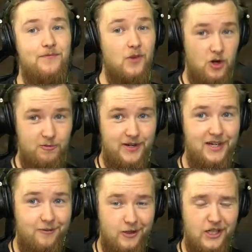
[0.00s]

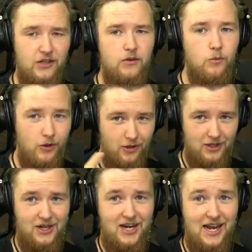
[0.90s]
competing for gear with
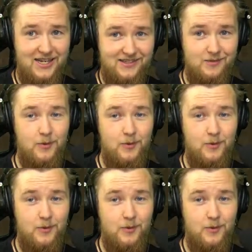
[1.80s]
other classes,